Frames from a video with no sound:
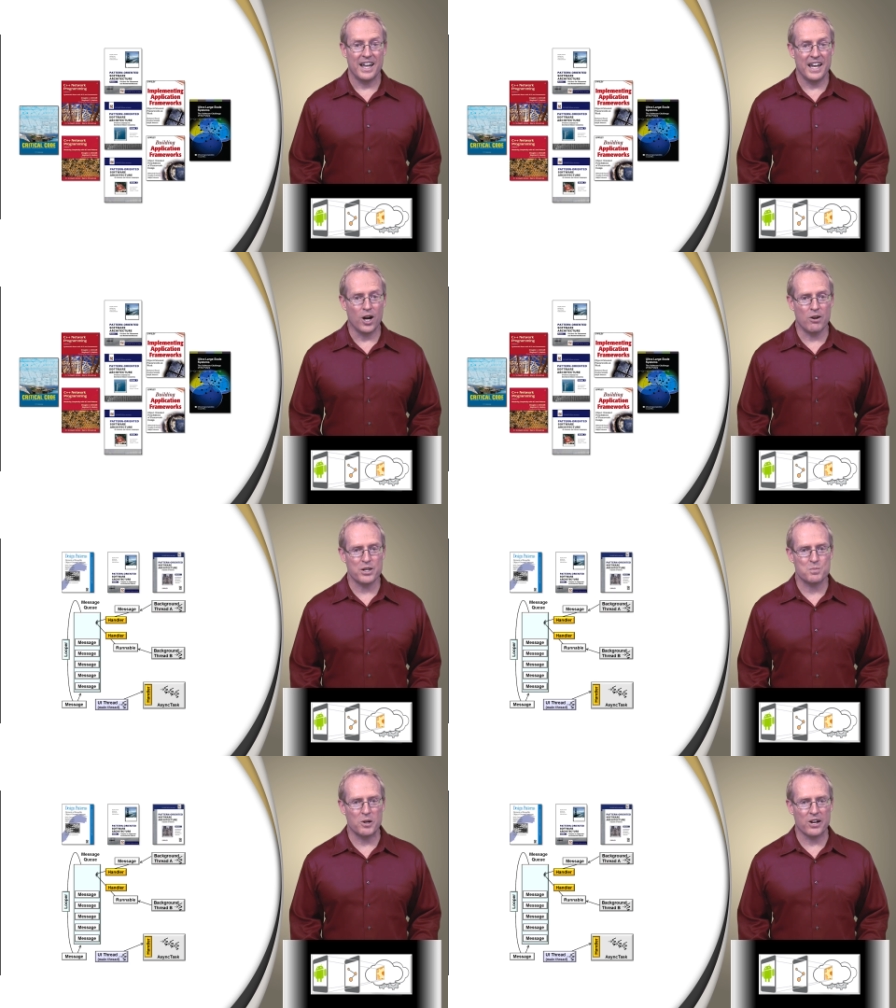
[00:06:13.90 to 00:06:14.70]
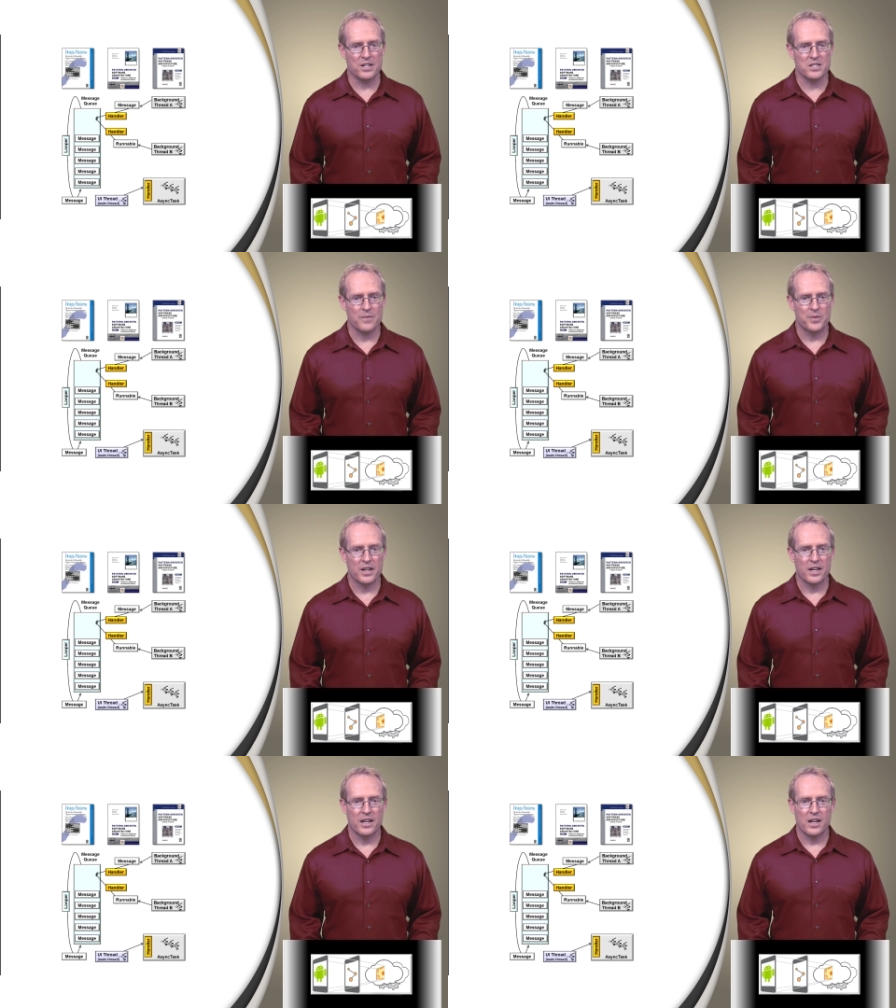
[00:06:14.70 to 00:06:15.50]
In our experience,
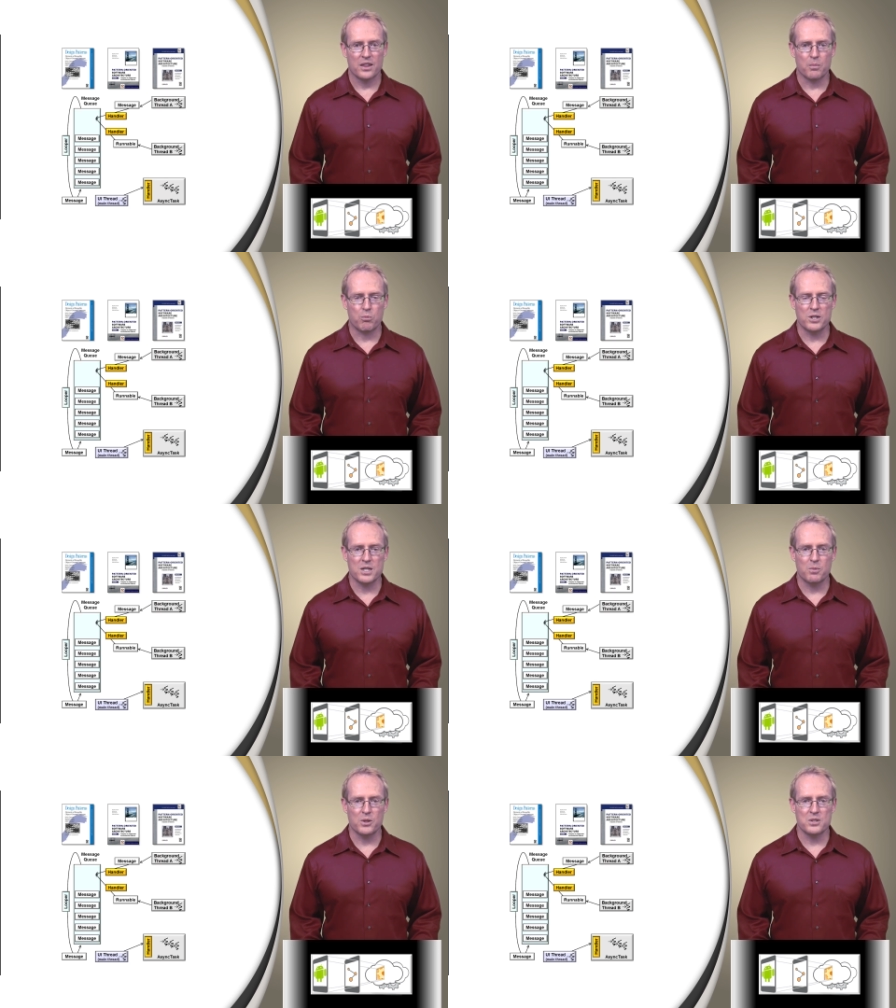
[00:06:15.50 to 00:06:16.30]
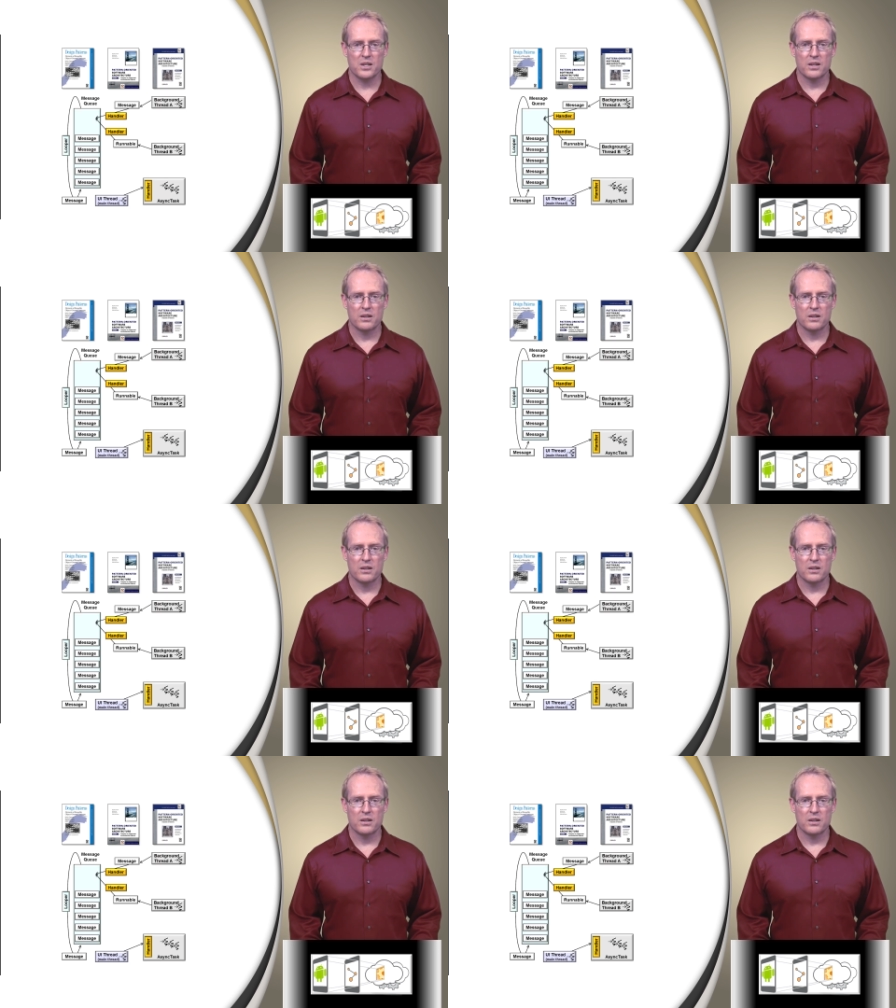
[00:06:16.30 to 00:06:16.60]
the principles,